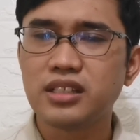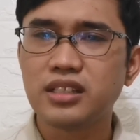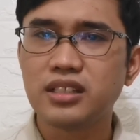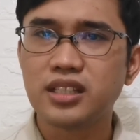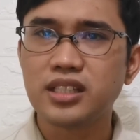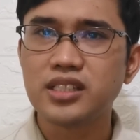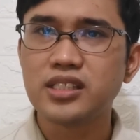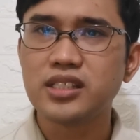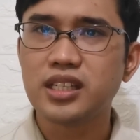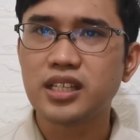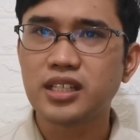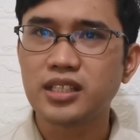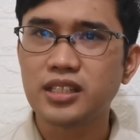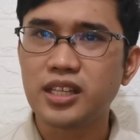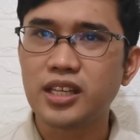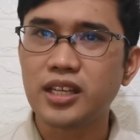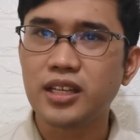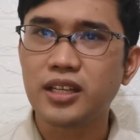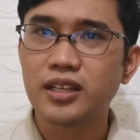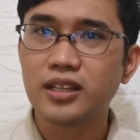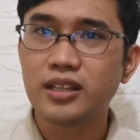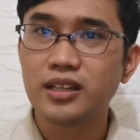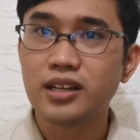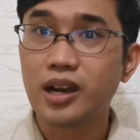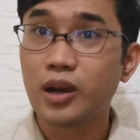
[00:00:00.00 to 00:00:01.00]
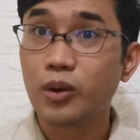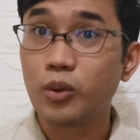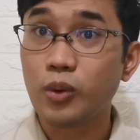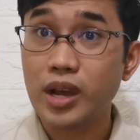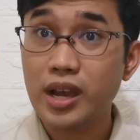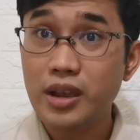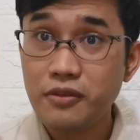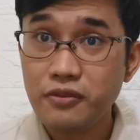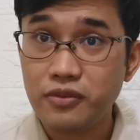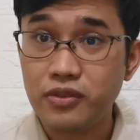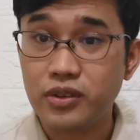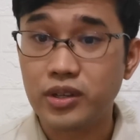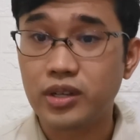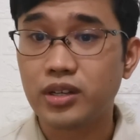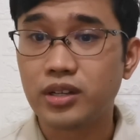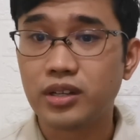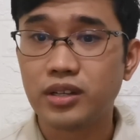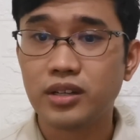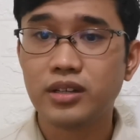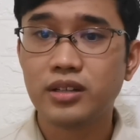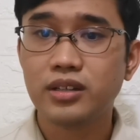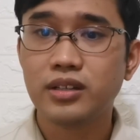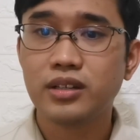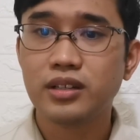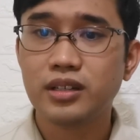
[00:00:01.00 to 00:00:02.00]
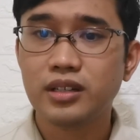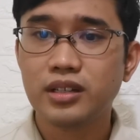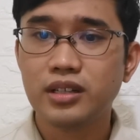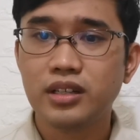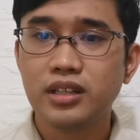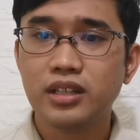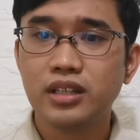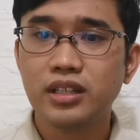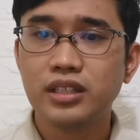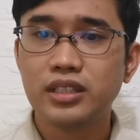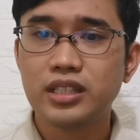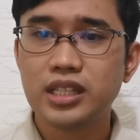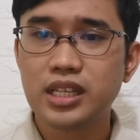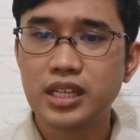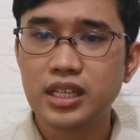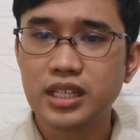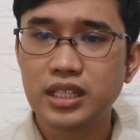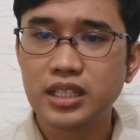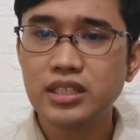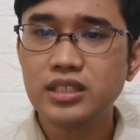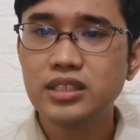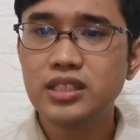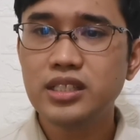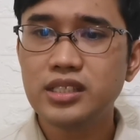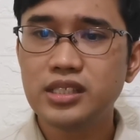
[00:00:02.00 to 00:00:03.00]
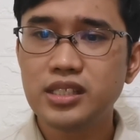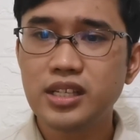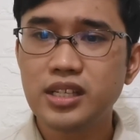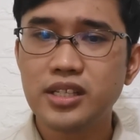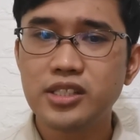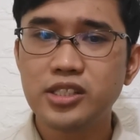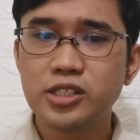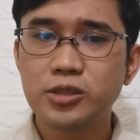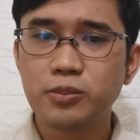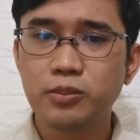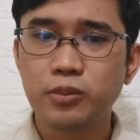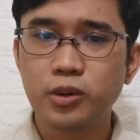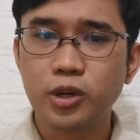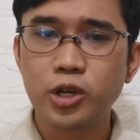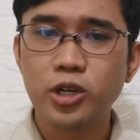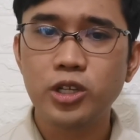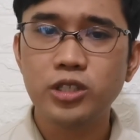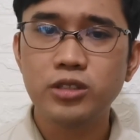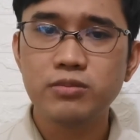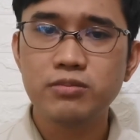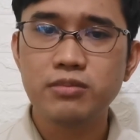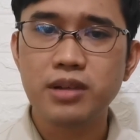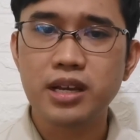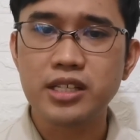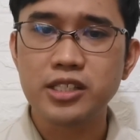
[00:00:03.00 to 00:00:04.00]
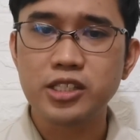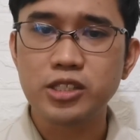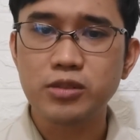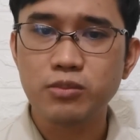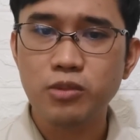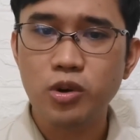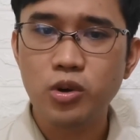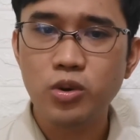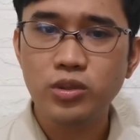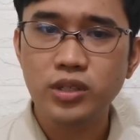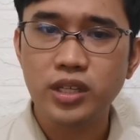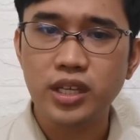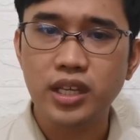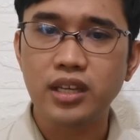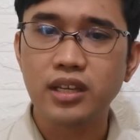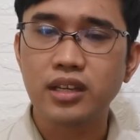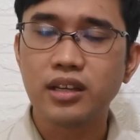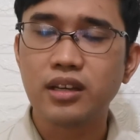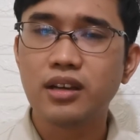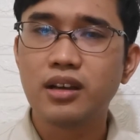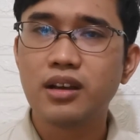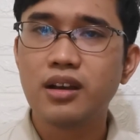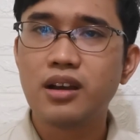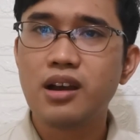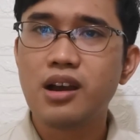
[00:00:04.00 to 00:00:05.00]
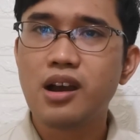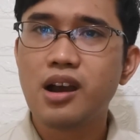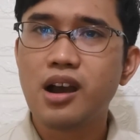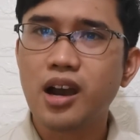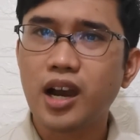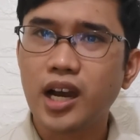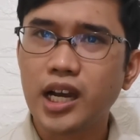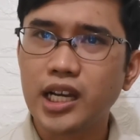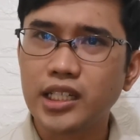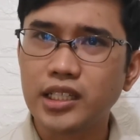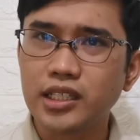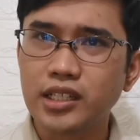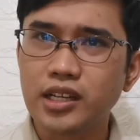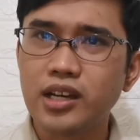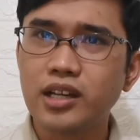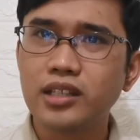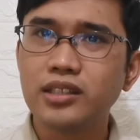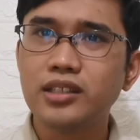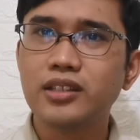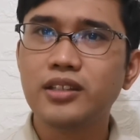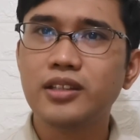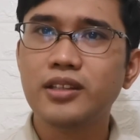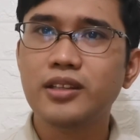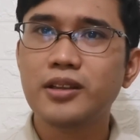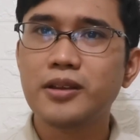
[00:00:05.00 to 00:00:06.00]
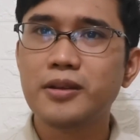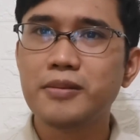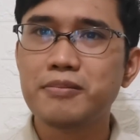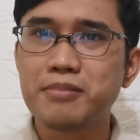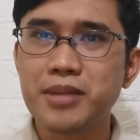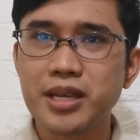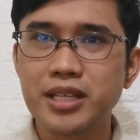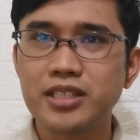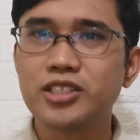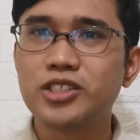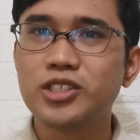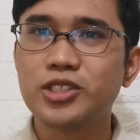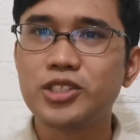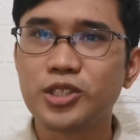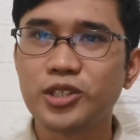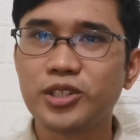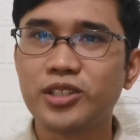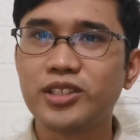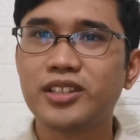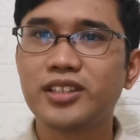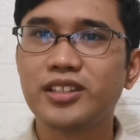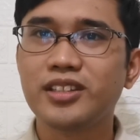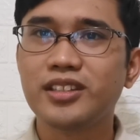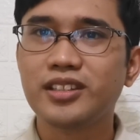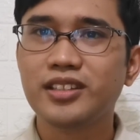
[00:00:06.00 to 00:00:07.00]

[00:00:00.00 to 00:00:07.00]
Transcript: in this technique. However, the illnesses brought by smoking are not mentioned.